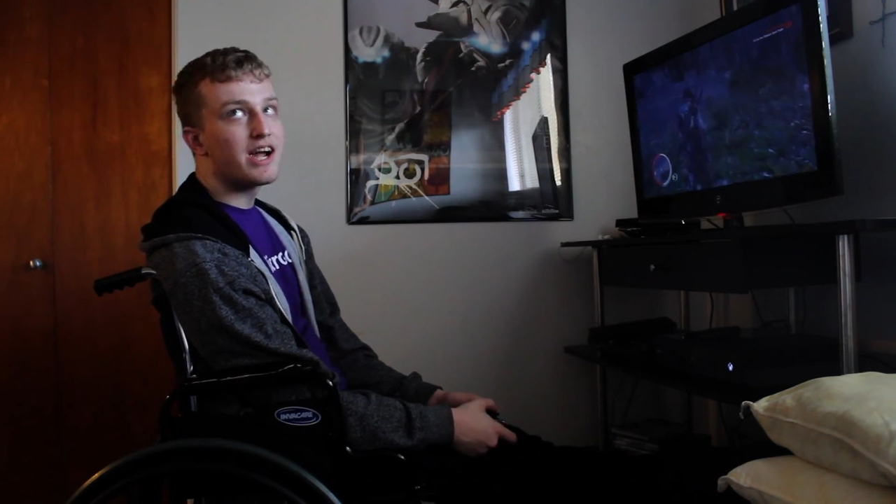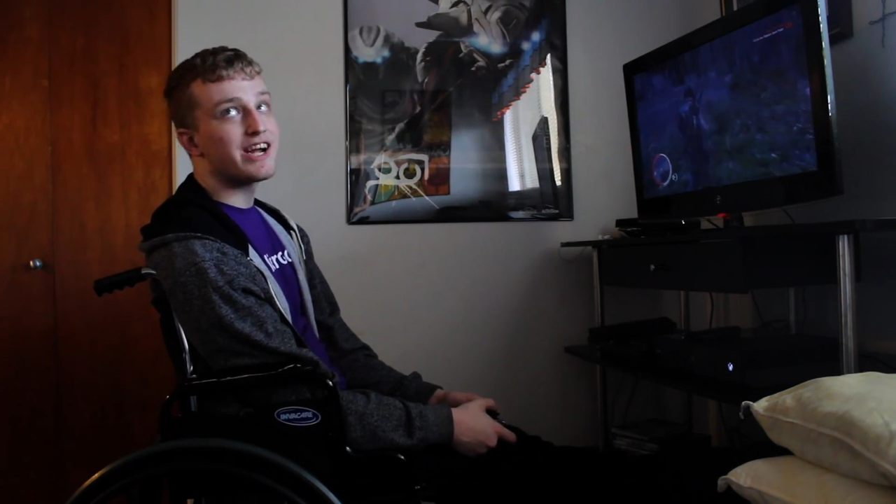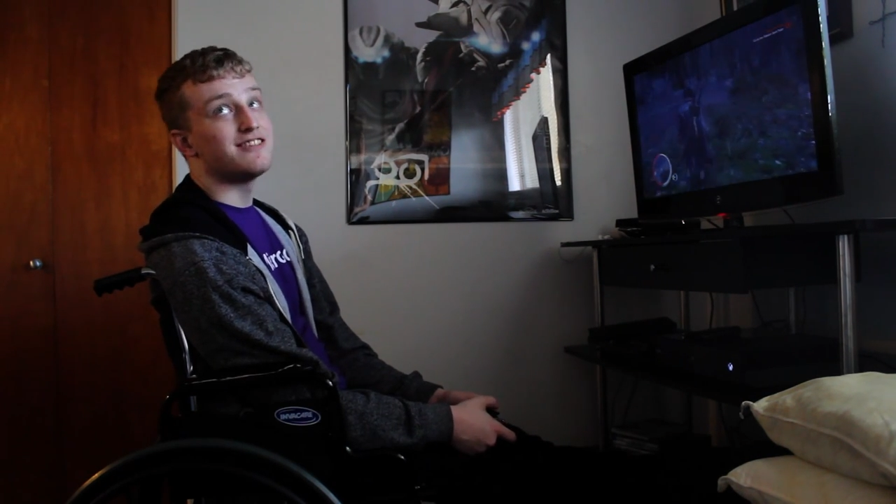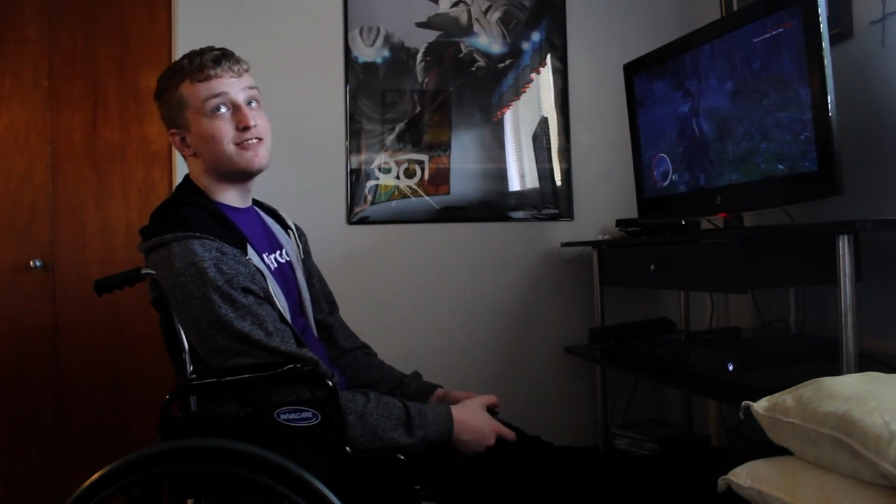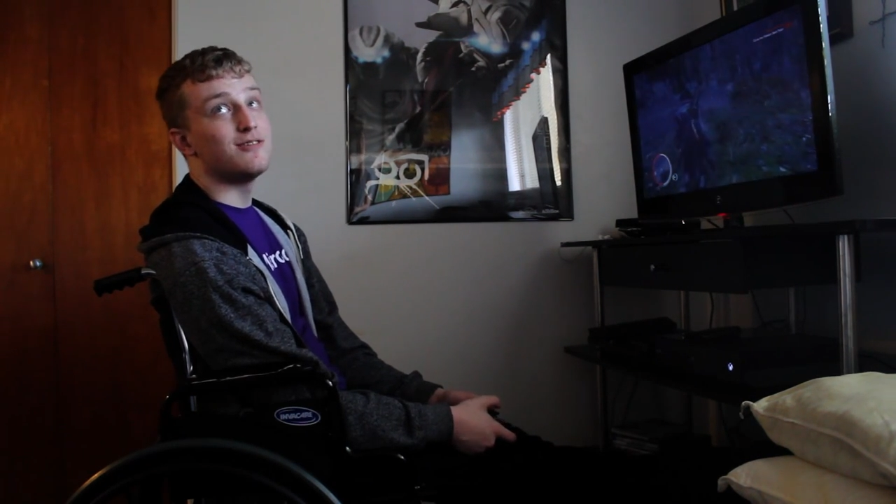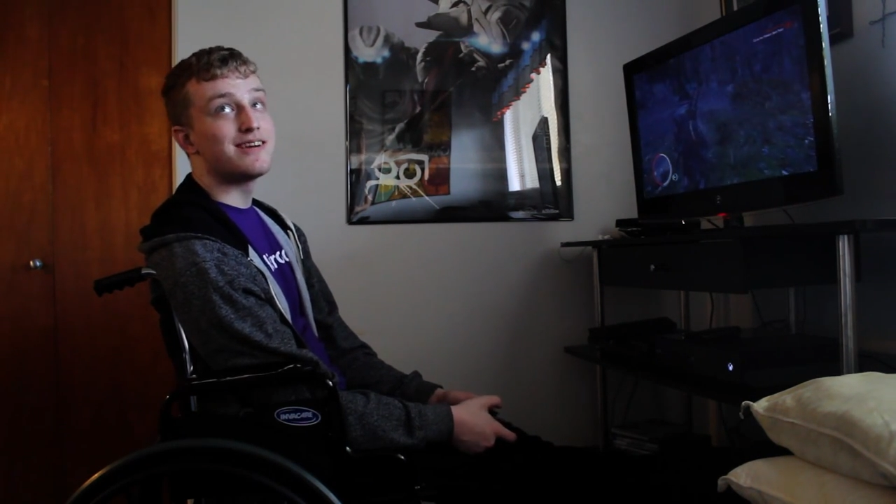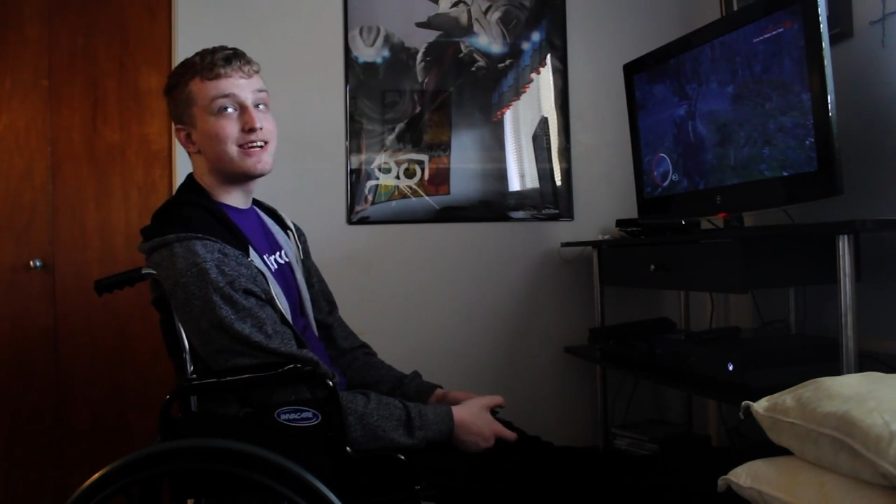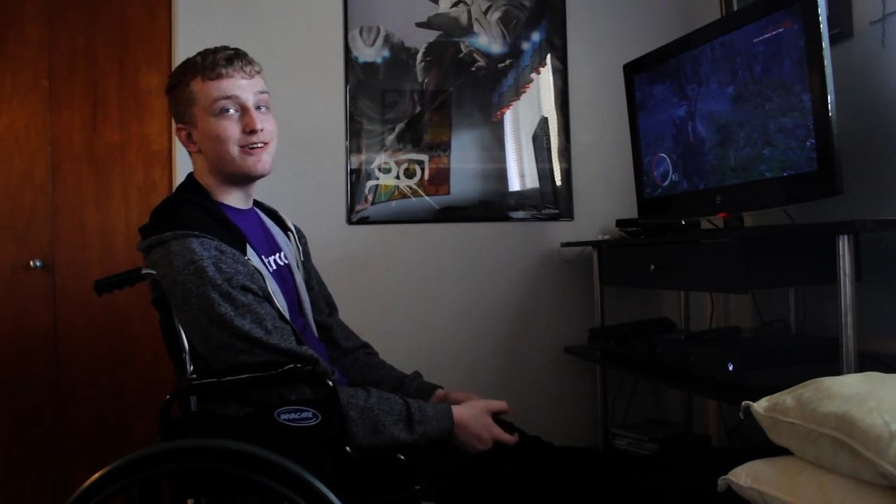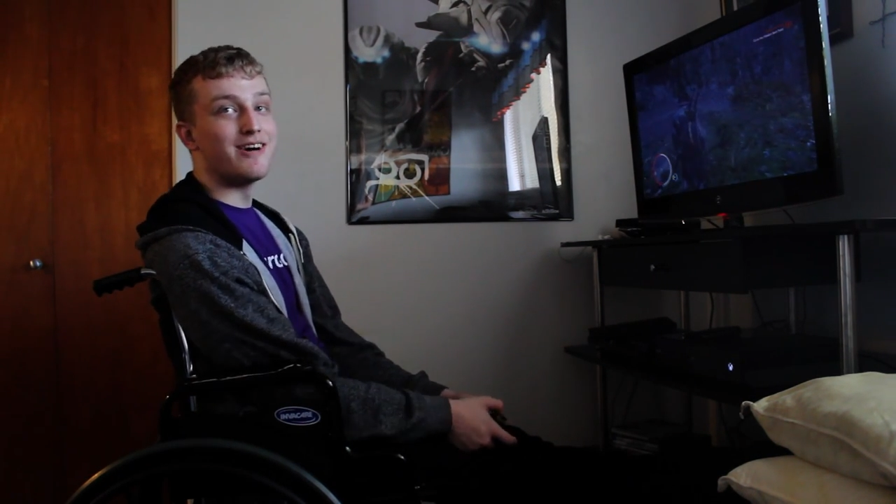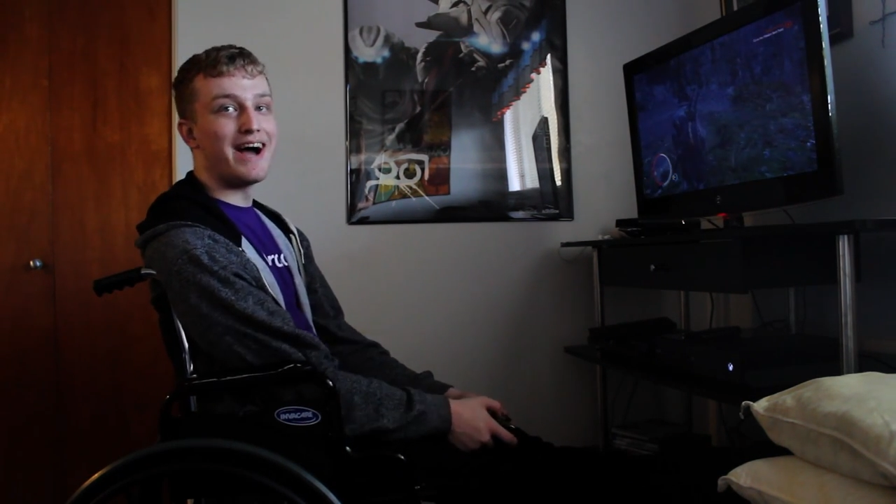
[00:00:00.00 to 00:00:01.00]
I get too
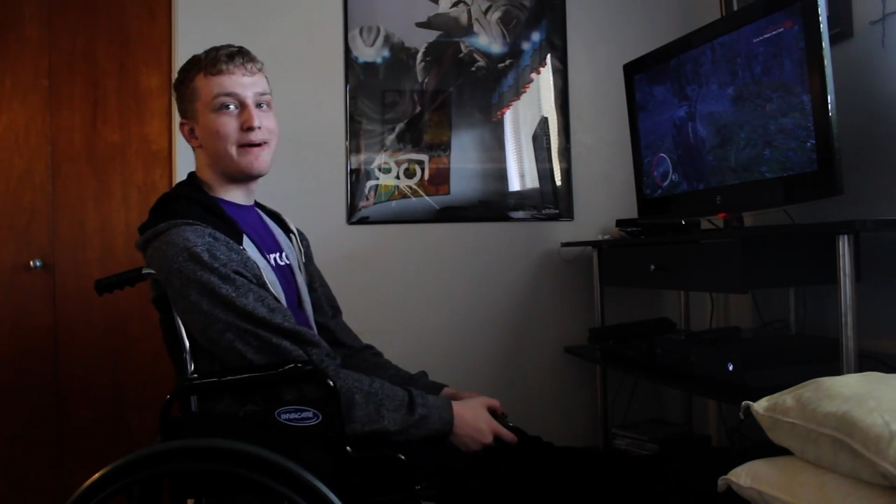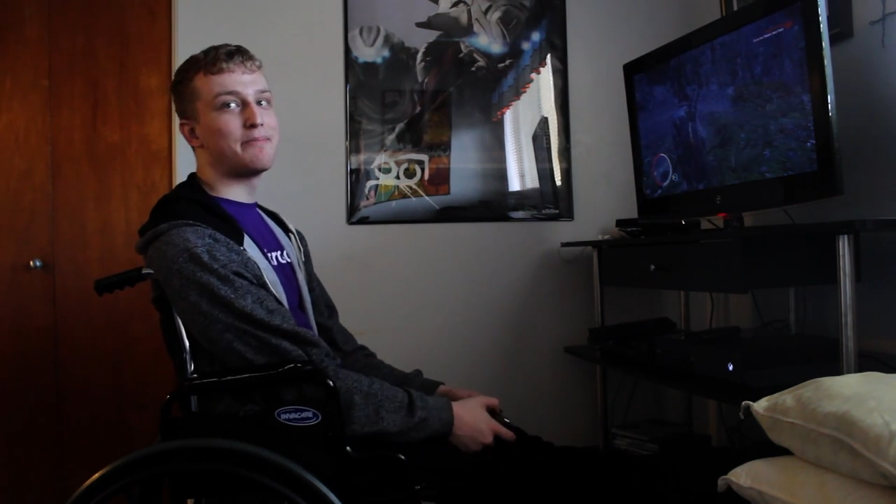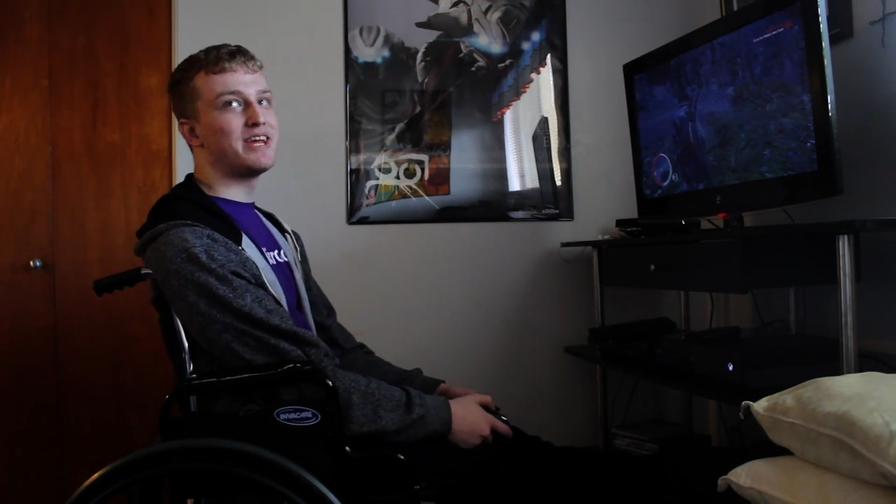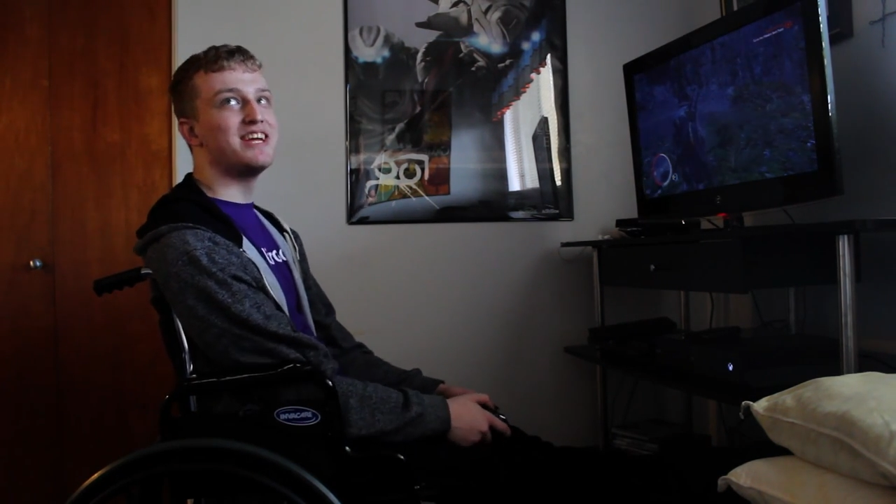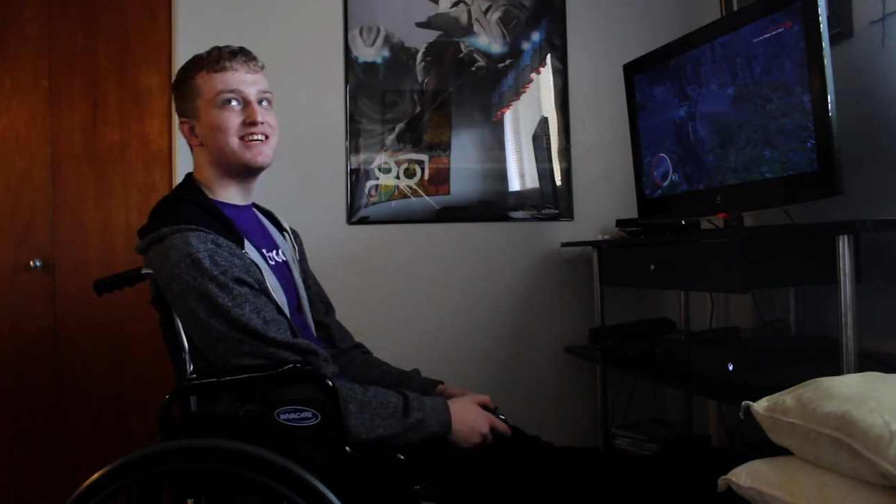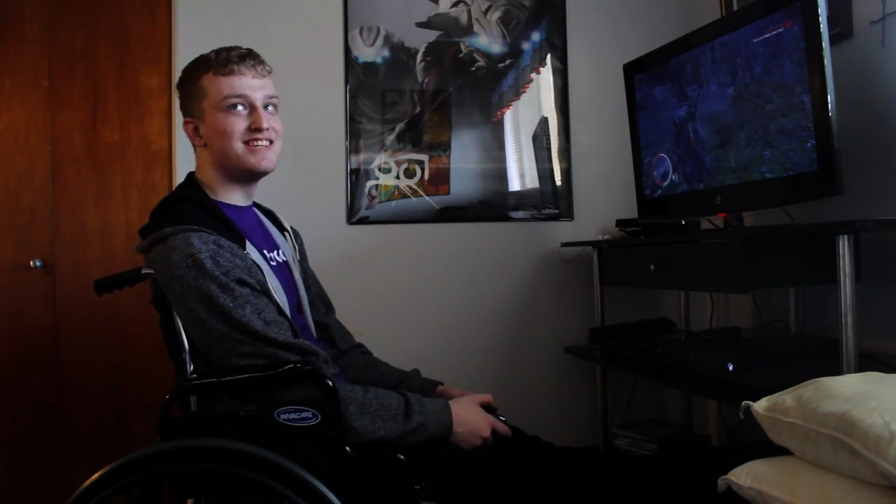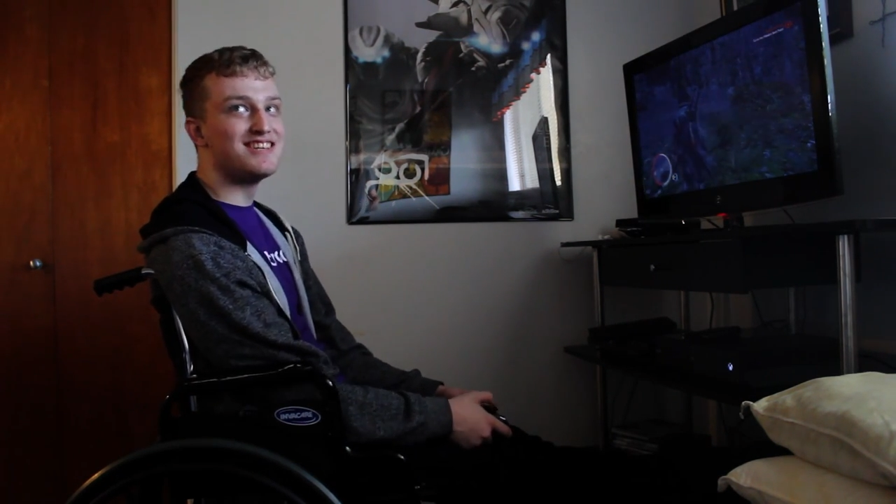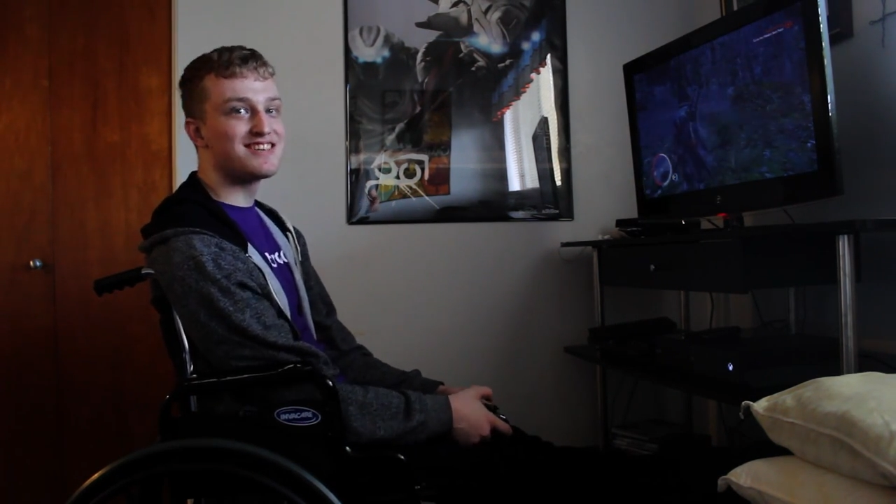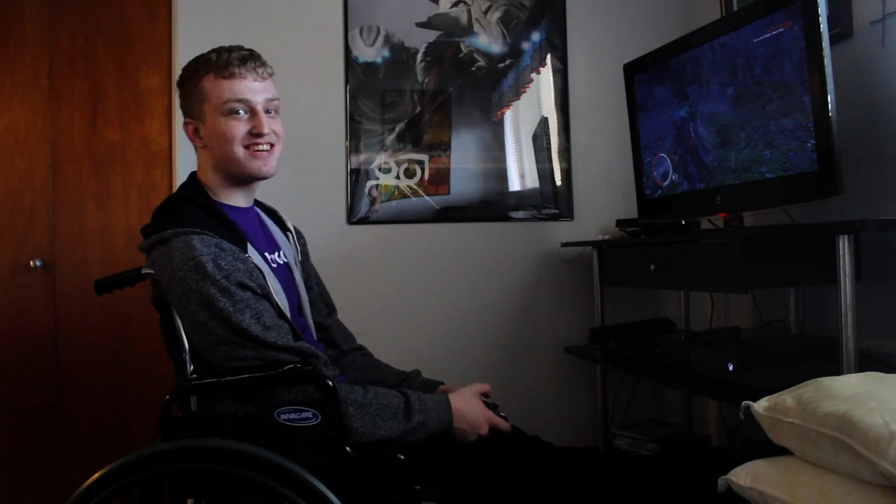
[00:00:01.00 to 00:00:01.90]
kill happy in this